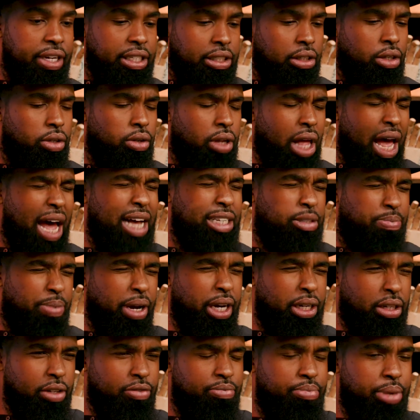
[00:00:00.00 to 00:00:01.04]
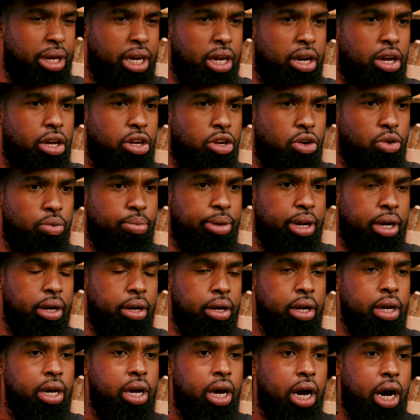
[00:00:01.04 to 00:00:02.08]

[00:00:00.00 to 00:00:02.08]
physical aspect of being a human